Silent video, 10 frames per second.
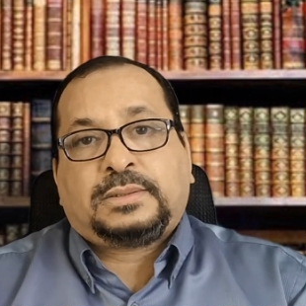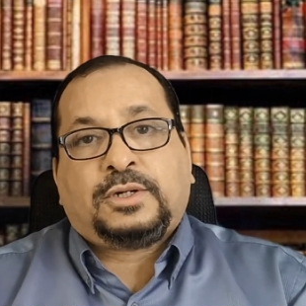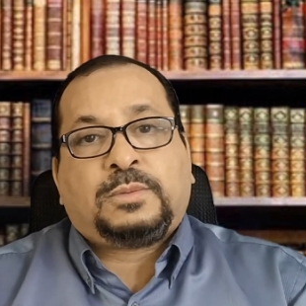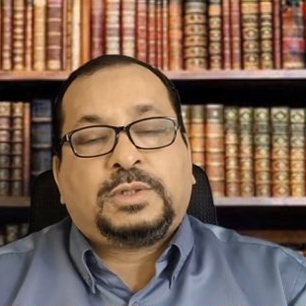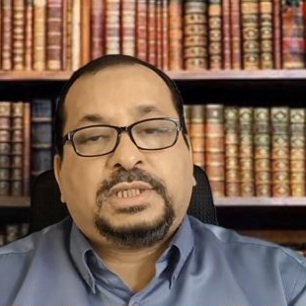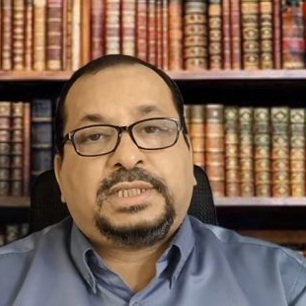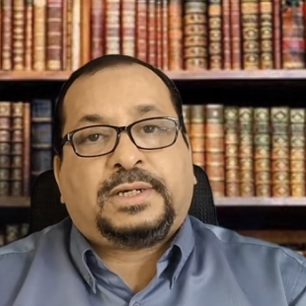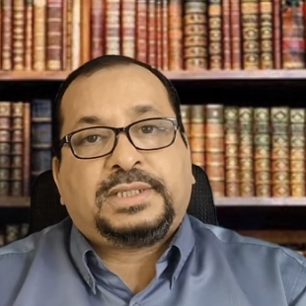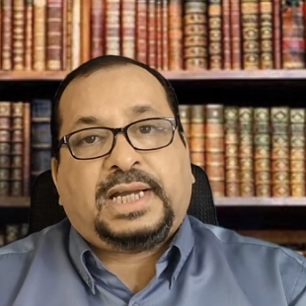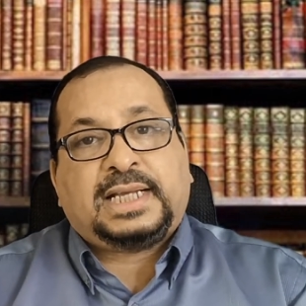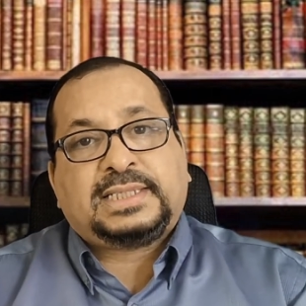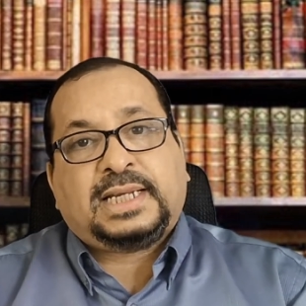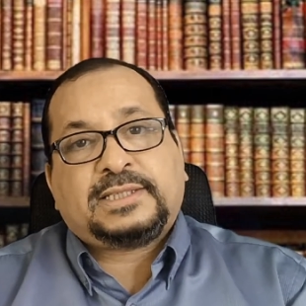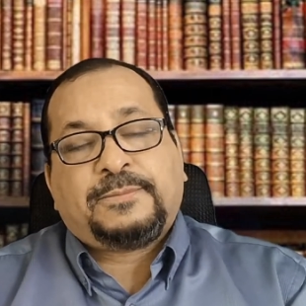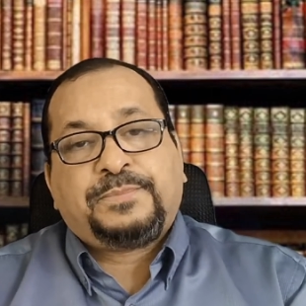commodity or the
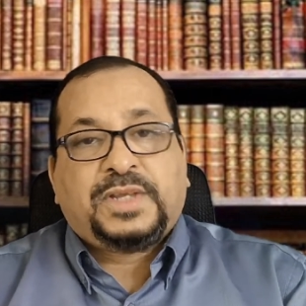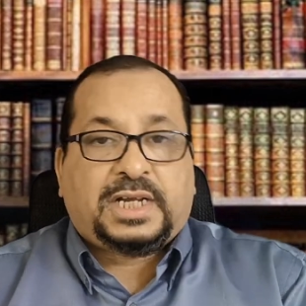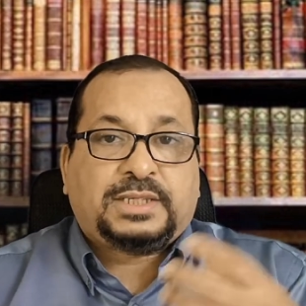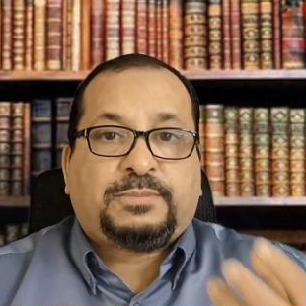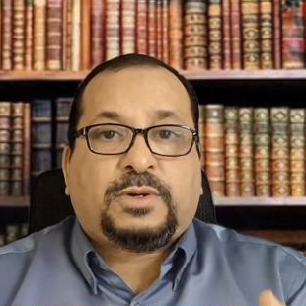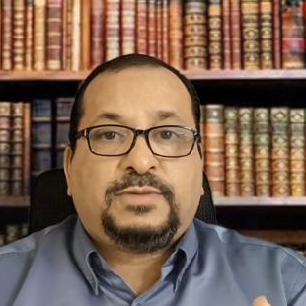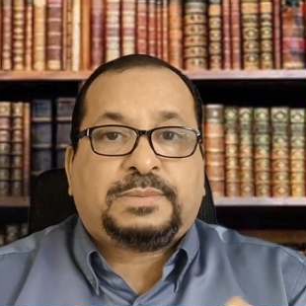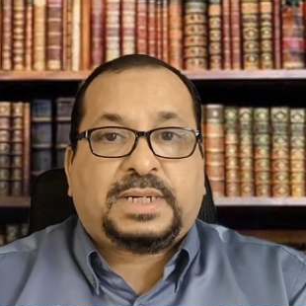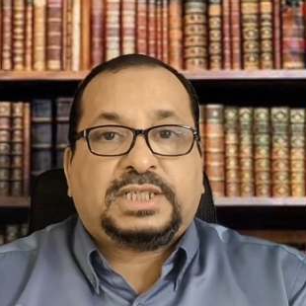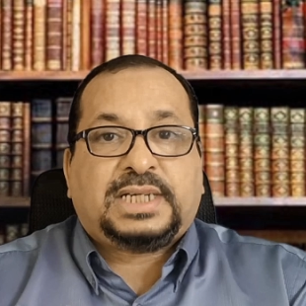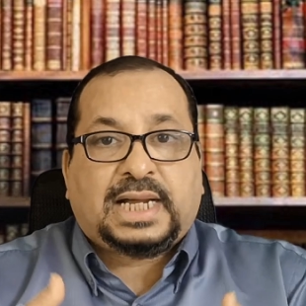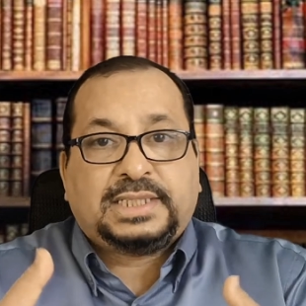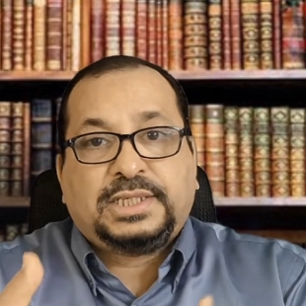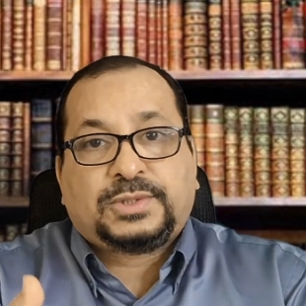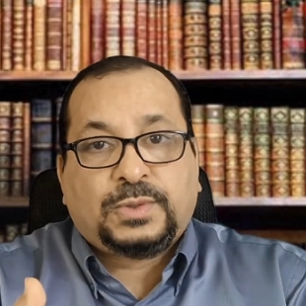asset and the profit margin are
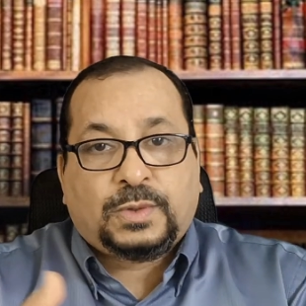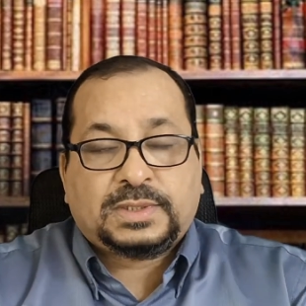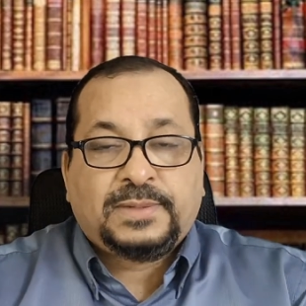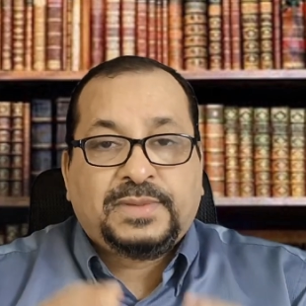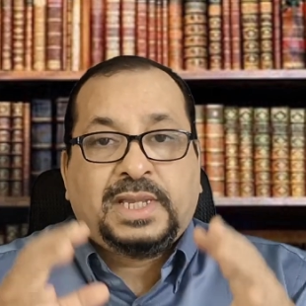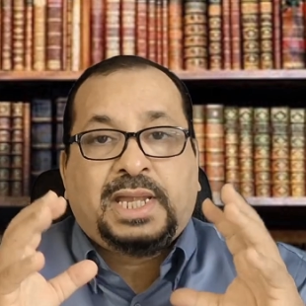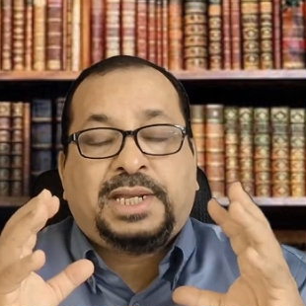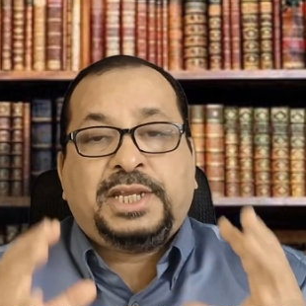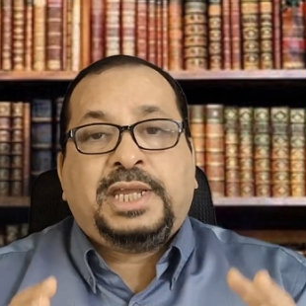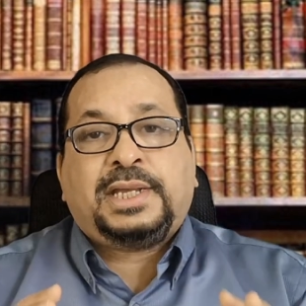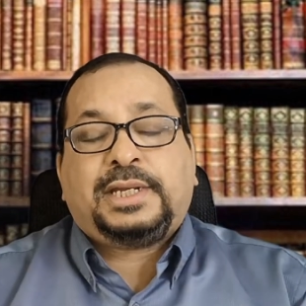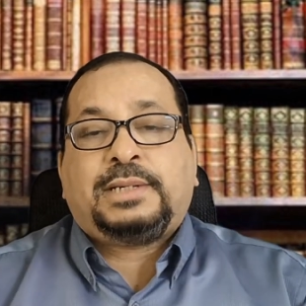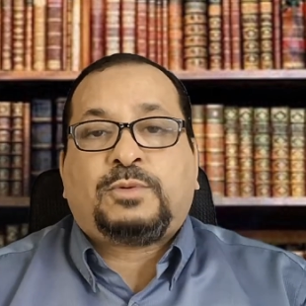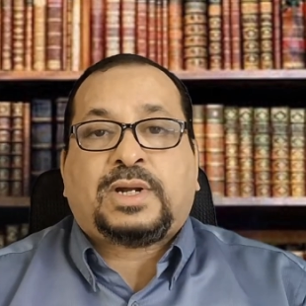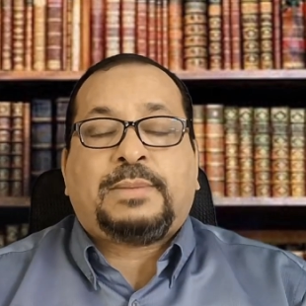disclosed. And here
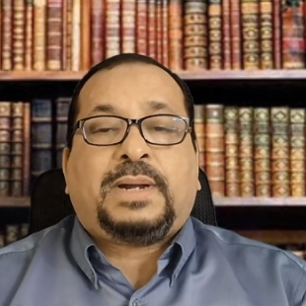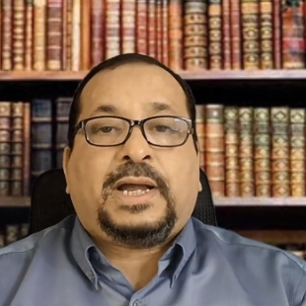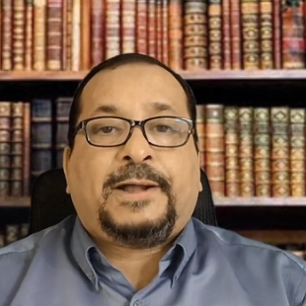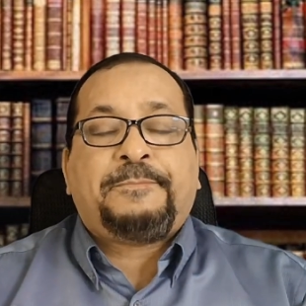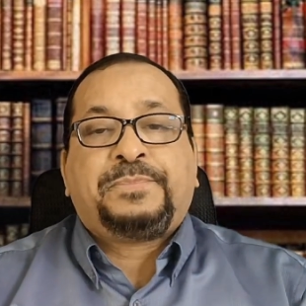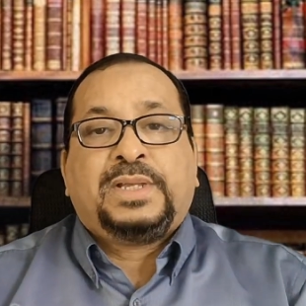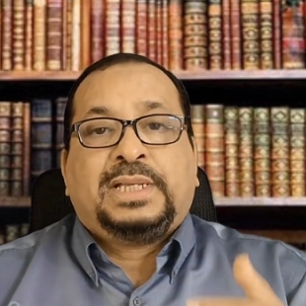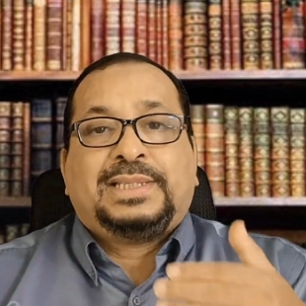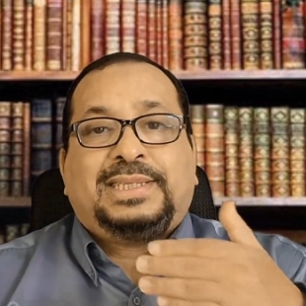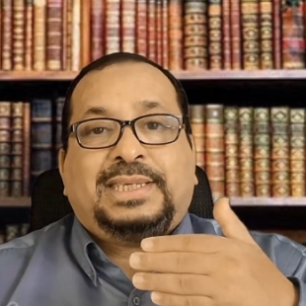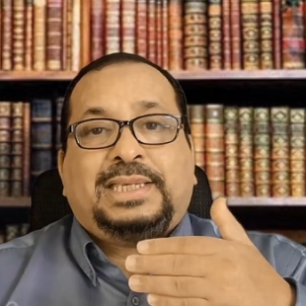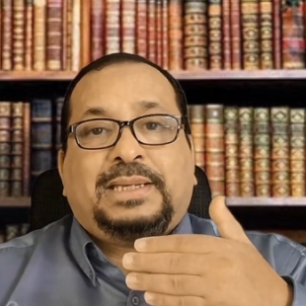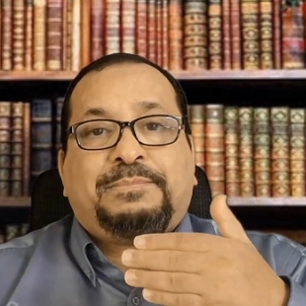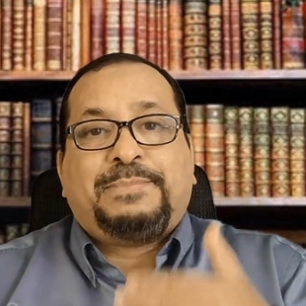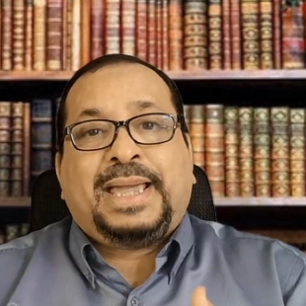in Murabaha, the
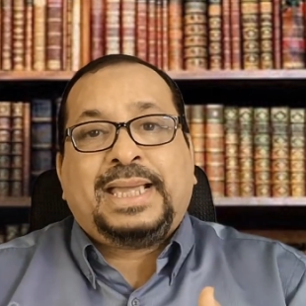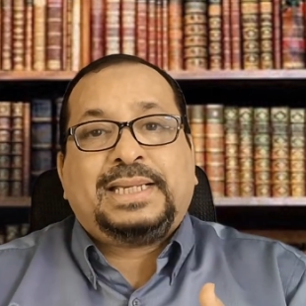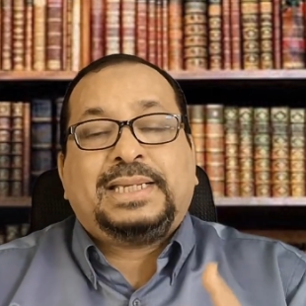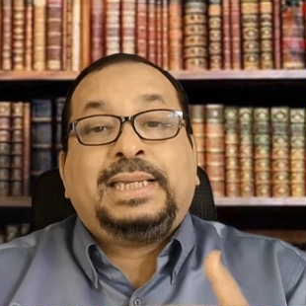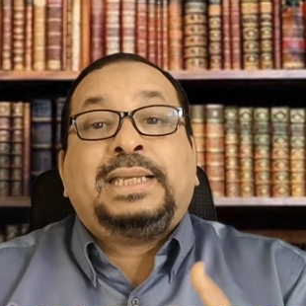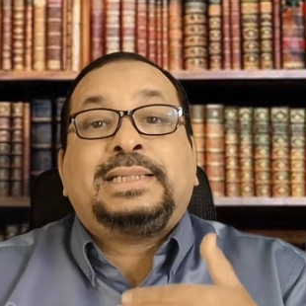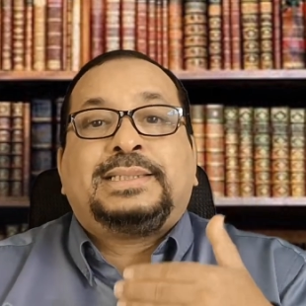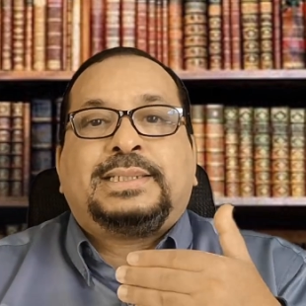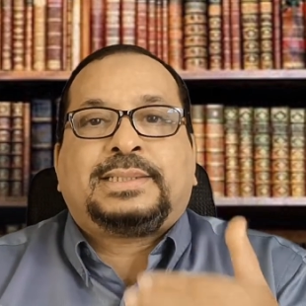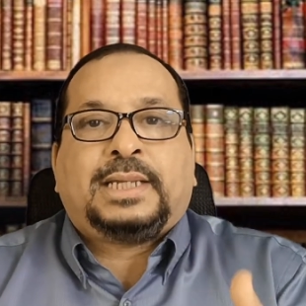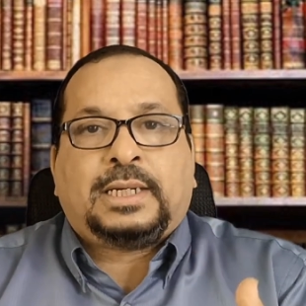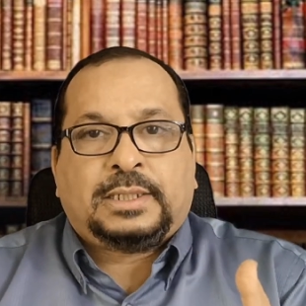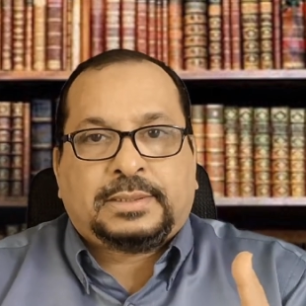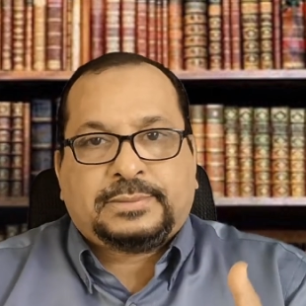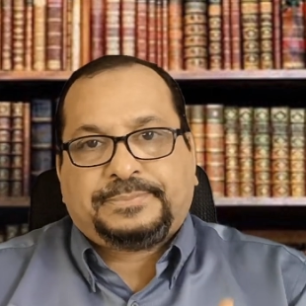bank is the
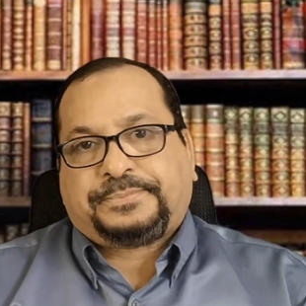seller